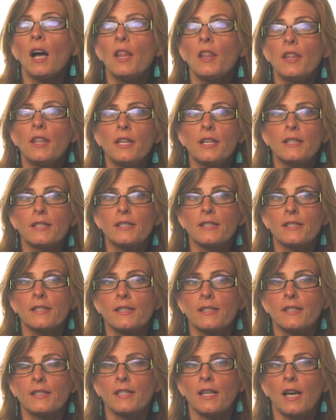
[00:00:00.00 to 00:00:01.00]

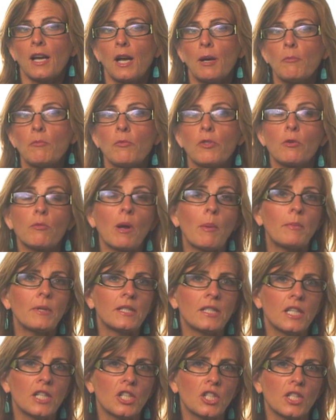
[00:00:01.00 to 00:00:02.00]
this, um, the
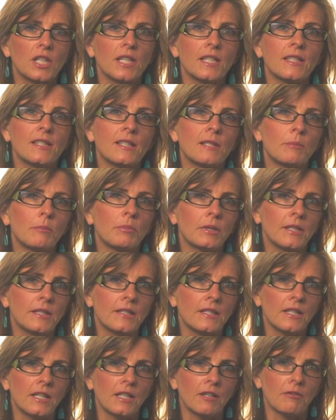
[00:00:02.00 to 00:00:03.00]
repetition and
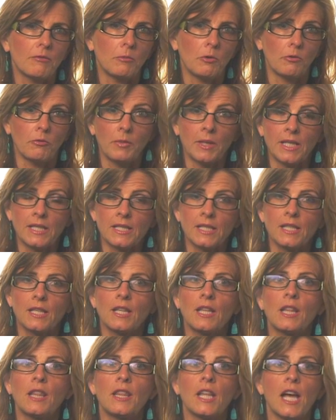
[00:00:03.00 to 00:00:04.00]
simplicity of movement
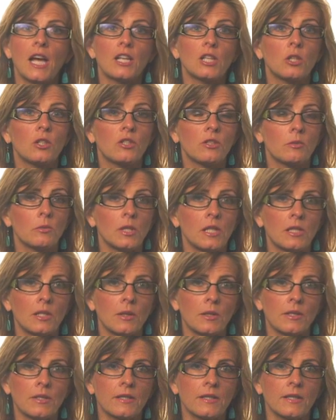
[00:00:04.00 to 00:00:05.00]
that Sweet
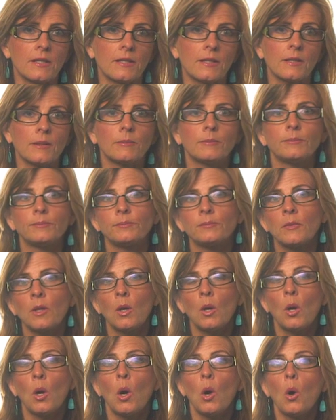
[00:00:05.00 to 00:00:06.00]
notices.
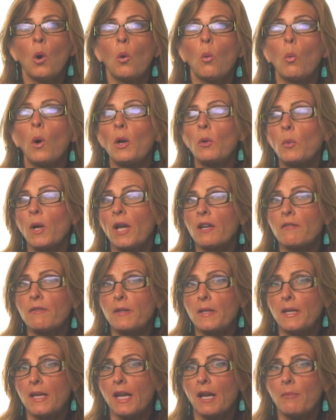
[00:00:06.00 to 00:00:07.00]
One way of
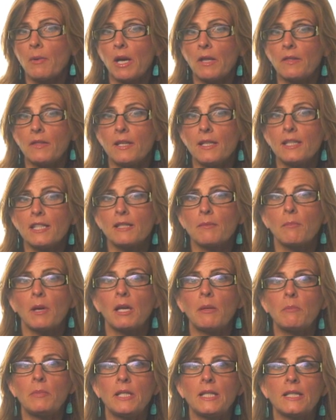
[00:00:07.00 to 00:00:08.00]
thinking about this
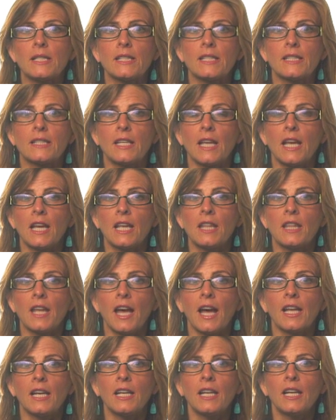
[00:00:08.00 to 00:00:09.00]
might be to say
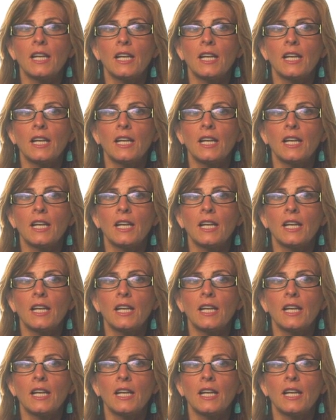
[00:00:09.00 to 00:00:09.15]
that